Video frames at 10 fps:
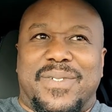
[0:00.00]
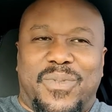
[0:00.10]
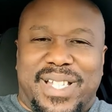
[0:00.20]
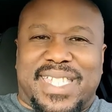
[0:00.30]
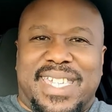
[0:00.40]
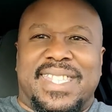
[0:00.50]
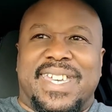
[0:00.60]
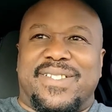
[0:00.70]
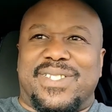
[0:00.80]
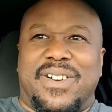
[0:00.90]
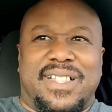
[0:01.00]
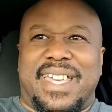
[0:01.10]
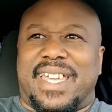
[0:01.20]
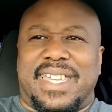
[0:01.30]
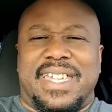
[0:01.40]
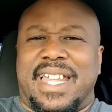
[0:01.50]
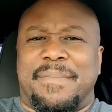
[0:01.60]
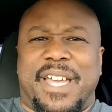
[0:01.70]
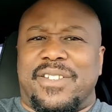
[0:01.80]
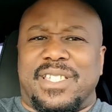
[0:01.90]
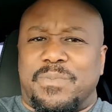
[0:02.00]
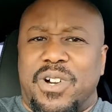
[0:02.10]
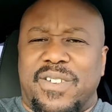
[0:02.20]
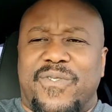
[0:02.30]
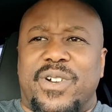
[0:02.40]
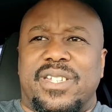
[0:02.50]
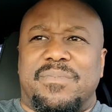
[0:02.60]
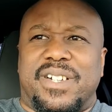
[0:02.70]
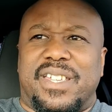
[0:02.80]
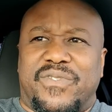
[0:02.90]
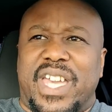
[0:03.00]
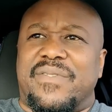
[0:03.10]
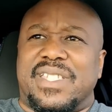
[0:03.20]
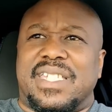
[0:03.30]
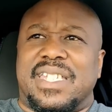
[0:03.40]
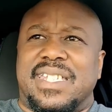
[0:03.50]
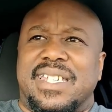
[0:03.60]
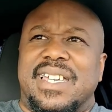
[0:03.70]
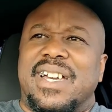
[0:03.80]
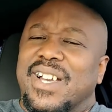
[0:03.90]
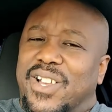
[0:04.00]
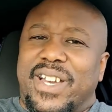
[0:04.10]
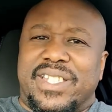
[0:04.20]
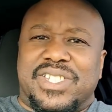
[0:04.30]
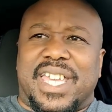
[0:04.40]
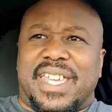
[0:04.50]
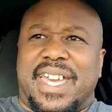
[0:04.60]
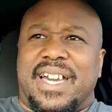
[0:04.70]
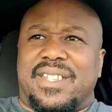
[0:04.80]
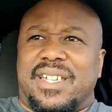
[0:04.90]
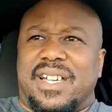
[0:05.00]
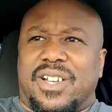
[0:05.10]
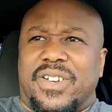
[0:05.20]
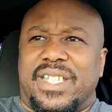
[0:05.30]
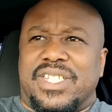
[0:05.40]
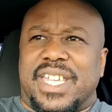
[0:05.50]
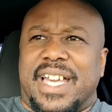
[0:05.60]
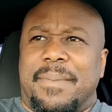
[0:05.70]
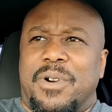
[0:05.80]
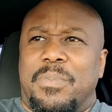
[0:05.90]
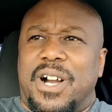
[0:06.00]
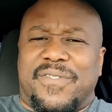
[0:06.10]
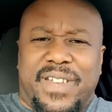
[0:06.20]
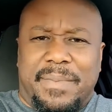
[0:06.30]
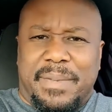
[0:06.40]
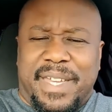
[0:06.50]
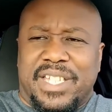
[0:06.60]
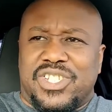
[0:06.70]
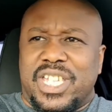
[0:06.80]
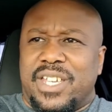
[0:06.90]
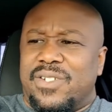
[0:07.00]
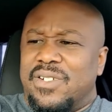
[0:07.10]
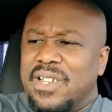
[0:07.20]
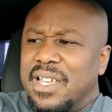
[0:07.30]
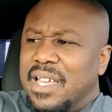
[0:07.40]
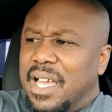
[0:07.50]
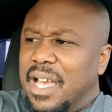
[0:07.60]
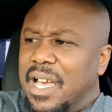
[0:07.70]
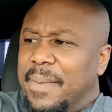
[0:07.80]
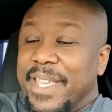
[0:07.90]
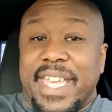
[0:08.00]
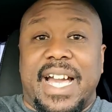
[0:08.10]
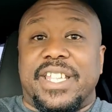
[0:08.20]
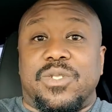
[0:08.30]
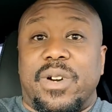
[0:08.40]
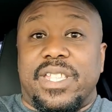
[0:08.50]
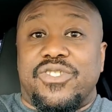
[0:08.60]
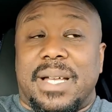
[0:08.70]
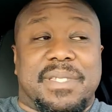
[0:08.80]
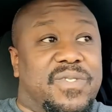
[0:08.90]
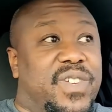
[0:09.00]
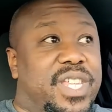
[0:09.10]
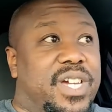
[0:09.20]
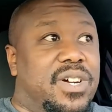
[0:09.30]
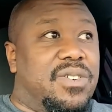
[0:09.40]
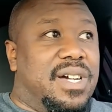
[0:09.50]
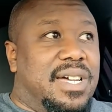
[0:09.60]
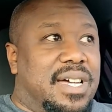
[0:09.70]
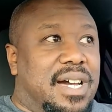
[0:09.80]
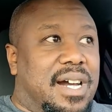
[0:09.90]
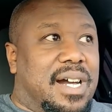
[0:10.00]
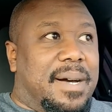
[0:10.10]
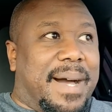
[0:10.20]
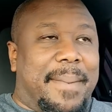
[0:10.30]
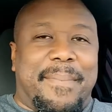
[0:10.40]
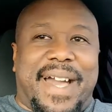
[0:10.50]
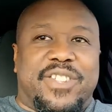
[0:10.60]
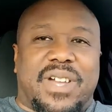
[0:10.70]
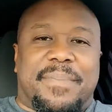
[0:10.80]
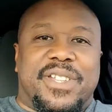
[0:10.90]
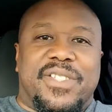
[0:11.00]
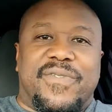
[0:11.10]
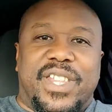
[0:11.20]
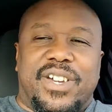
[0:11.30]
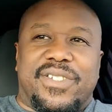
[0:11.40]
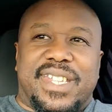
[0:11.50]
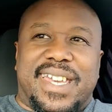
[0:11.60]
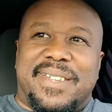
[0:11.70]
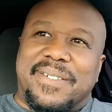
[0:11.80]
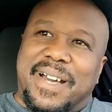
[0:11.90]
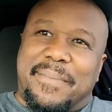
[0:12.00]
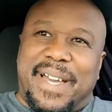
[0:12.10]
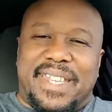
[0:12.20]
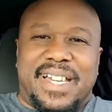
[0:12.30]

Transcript: what's in there. So like, again, I'm not gonna spoil it for you, but if you haven't seen it, go ahead and check it out. Go ahead and check out Mopar Family Man's channel. But yeah, I just wanted to drop this video. I might drop another video today. I might